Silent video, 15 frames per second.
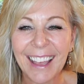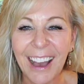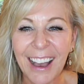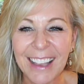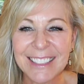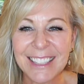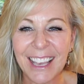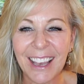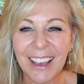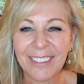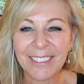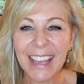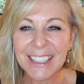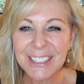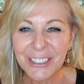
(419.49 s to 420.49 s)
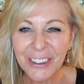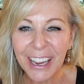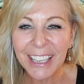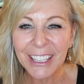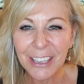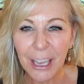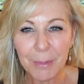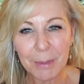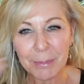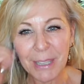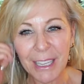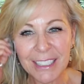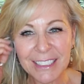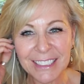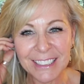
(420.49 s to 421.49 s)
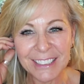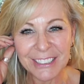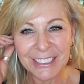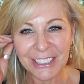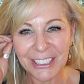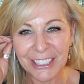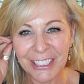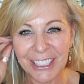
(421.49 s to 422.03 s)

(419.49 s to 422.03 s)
awesome. That's great. You got me plugged into your